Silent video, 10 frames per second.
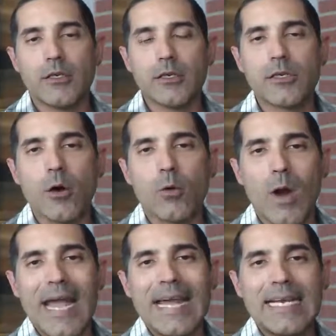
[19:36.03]
just
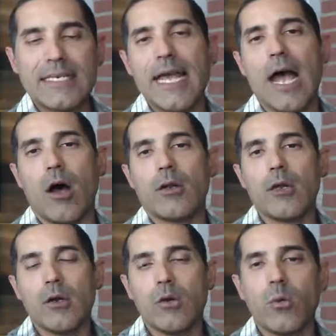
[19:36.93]
start writing down
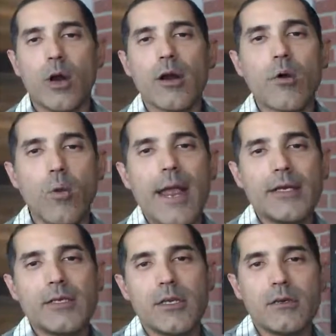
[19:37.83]
what are
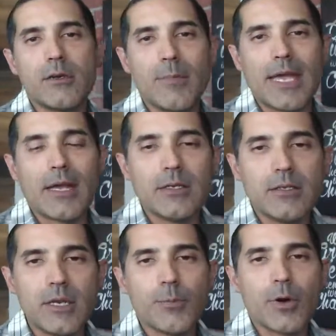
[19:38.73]
ways that you can make a
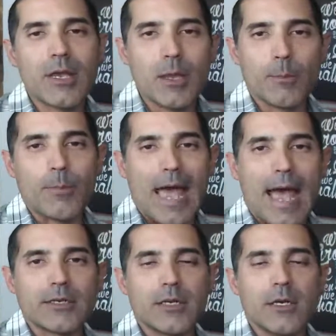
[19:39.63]
deeper
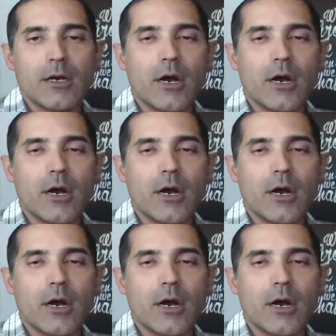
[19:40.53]
impact